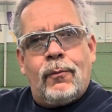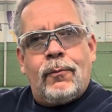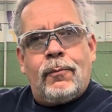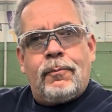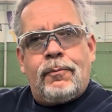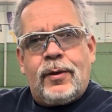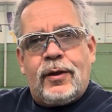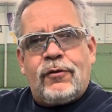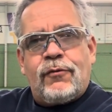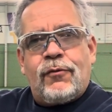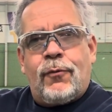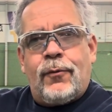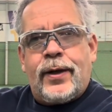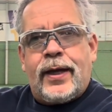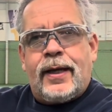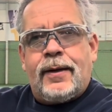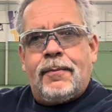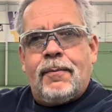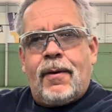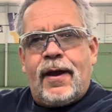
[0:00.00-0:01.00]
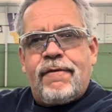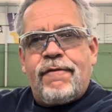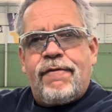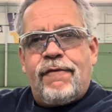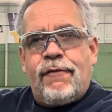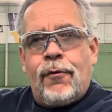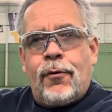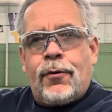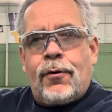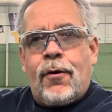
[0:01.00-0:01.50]
between my
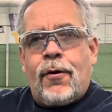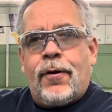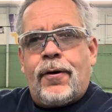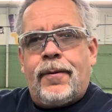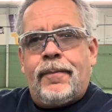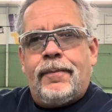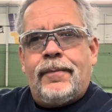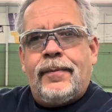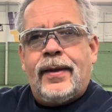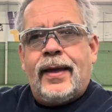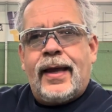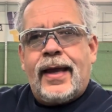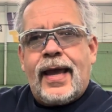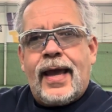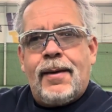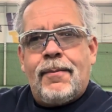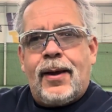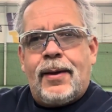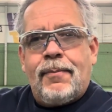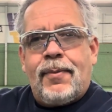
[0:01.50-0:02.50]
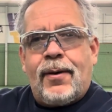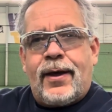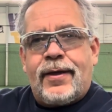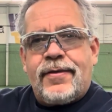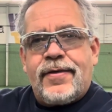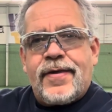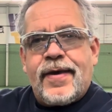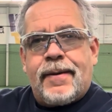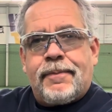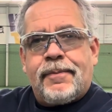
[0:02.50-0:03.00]
forearm and my
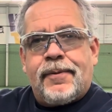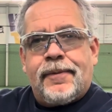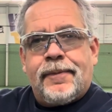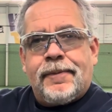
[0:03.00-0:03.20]
bicep.